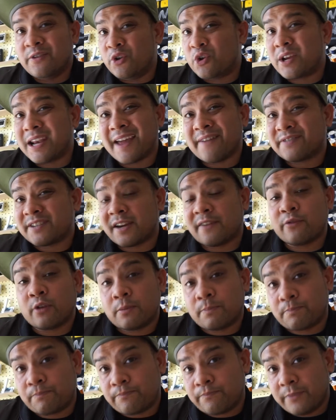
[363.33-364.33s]
you can have
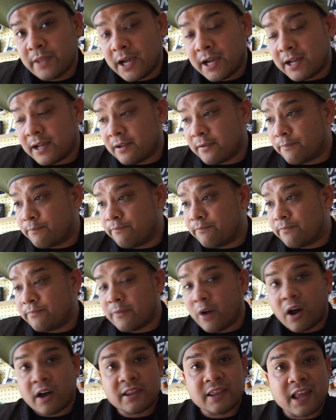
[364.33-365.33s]
several uh,
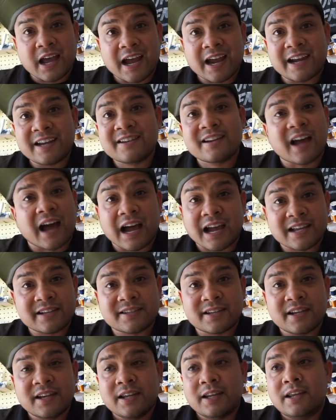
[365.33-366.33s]
online
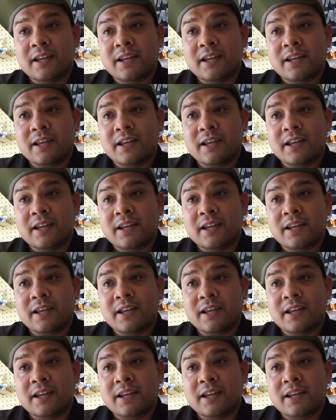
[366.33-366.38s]
guys